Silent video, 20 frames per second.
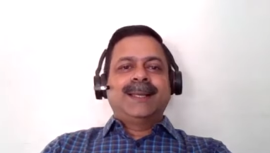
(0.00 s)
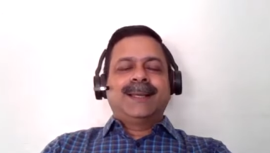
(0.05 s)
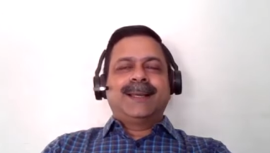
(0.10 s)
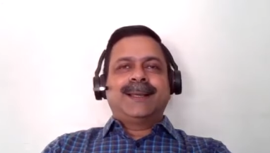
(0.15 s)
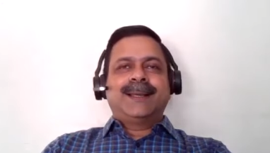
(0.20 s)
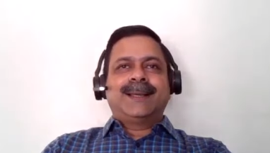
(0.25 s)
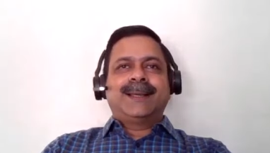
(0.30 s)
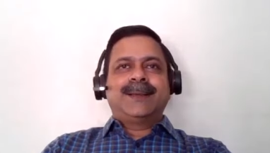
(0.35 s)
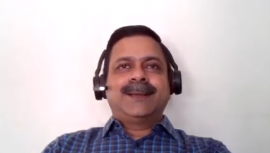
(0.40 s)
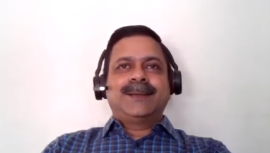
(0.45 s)

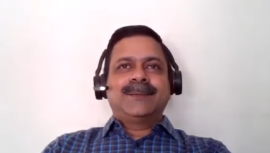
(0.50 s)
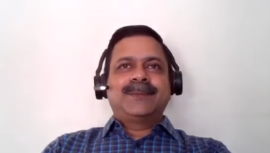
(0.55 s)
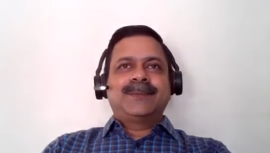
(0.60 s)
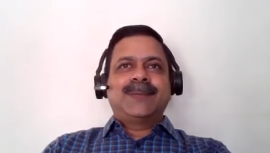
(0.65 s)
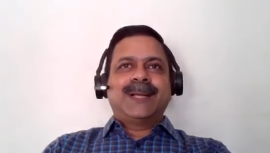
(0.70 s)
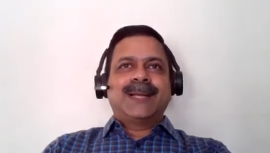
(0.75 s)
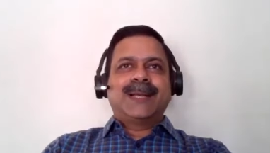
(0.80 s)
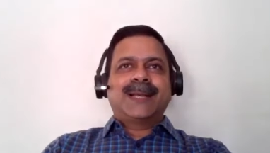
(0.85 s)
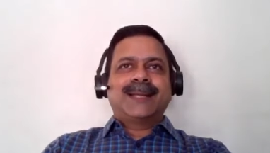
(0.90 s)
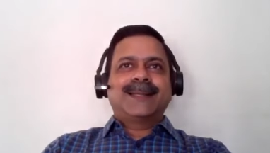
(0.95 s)
Uh,
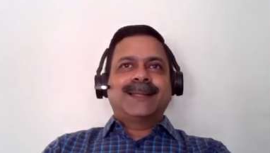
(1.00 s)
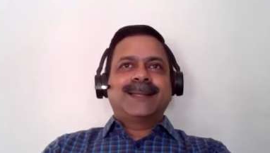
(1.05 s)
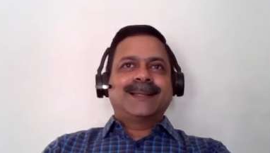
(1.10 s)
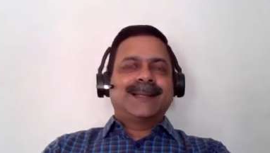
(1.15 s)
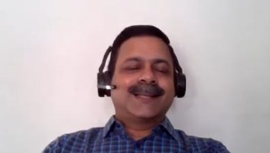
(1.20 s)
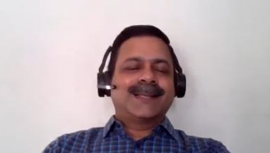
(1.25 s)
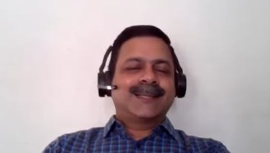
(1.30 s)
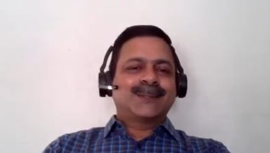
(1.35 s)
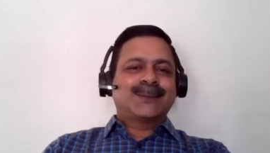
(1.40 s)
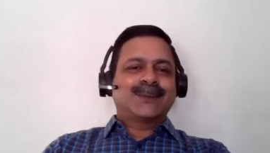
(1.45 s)
but I
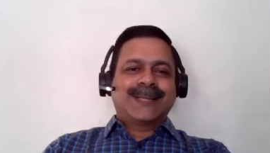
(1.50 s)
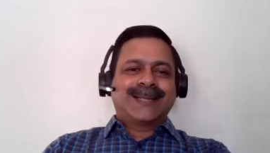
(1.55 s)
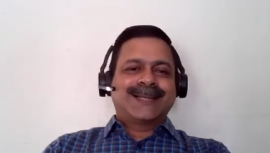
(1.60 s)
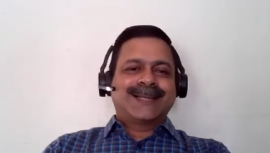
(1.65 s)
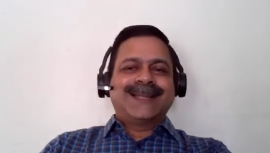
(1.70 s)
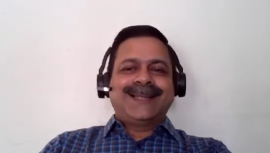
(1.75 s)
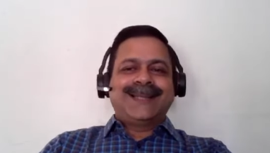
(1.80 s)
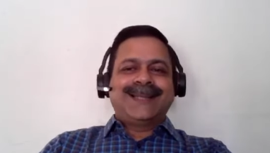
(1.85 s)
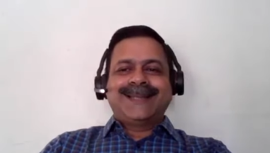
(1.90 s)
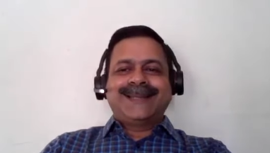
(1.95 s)
think that's
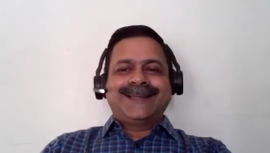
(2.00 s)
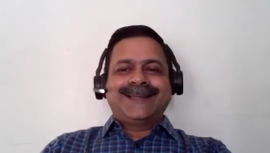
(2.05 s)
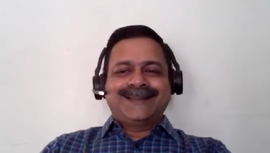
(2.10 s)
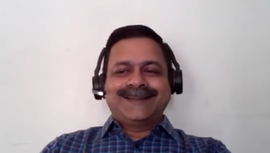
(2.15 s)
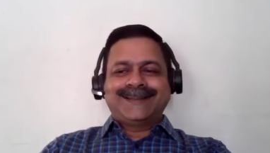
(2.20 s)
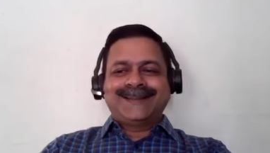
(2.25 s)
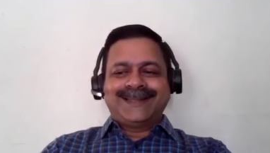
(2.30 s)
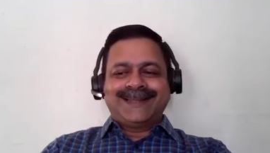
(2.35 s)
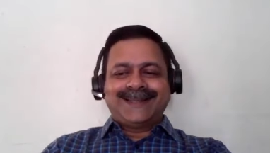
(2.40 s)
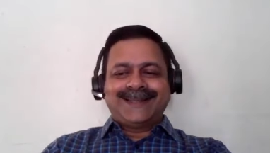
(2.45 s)
where the
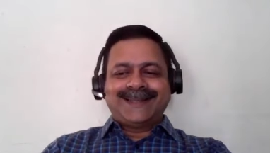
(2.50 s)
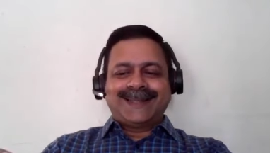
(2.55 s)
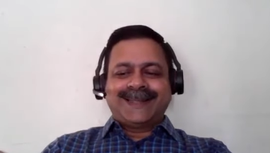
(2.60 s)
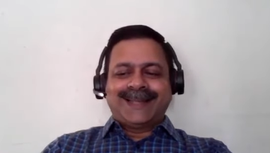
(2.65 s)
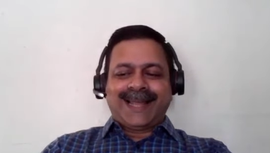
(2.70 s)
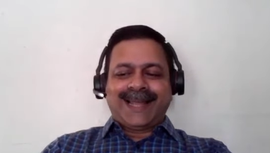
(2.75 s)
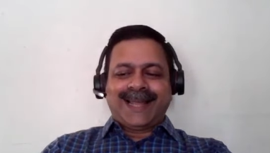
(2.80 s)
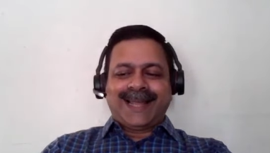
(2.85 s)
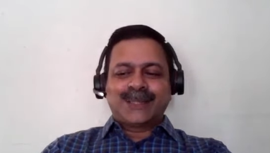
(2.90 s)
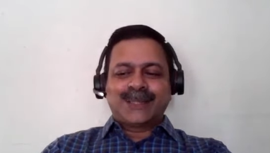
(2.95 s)
the
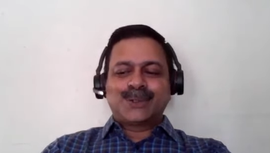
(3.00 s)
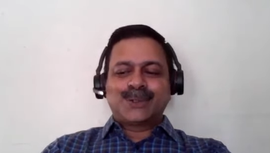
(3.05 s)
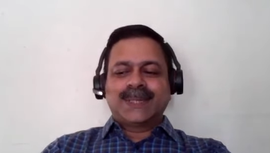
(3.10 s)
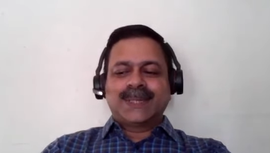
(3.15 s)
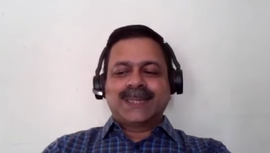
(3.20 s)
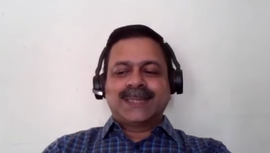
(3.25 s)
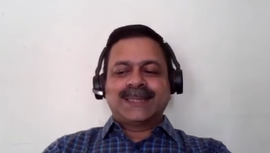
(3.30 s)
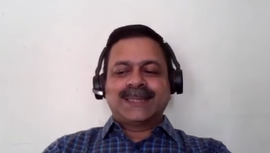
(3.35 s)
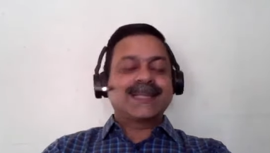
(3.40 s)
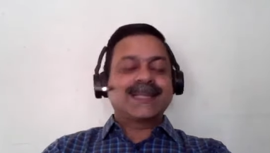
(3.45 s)

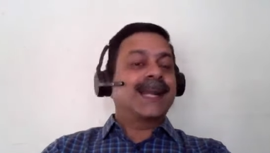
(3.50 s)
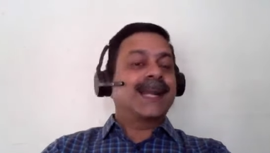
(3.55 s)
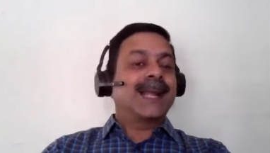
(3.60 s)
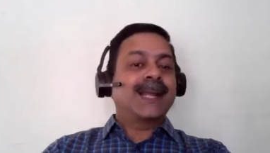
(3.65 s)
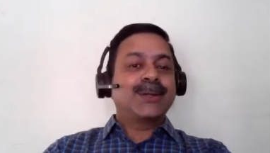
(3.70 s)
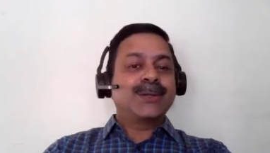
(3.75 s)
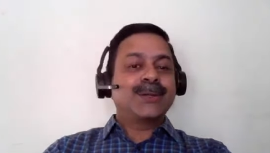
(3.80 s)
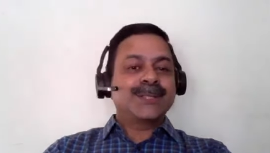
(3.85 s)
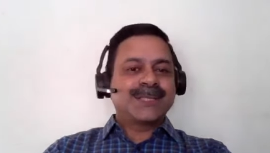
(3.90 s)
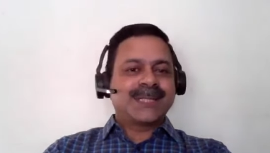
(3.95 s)
actual
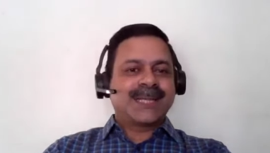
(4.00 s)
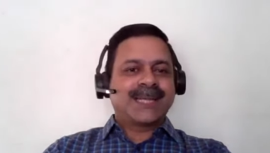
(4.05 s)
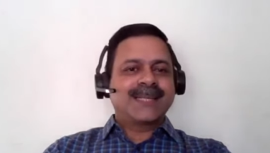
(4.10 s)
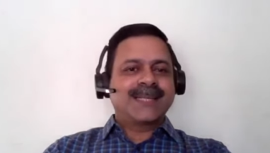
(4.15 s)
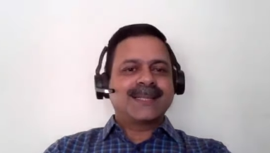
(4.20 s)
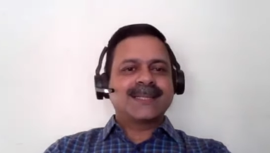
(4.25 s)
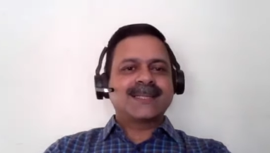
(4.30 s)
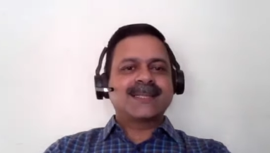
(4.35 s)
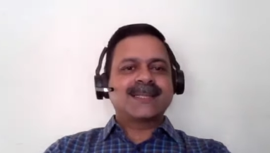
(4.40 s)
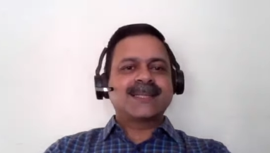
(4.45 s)
scenario
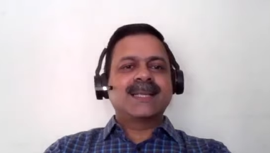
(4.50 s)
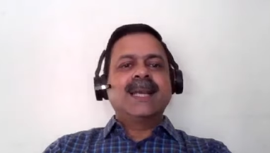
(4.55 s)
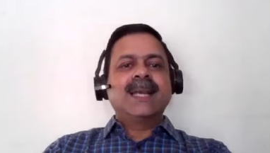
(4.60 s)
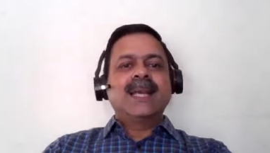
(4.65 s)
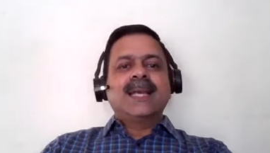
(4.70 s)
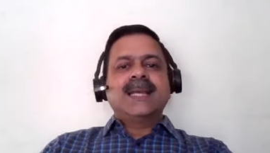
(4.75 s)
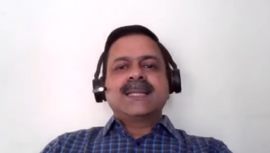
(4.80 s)
changes.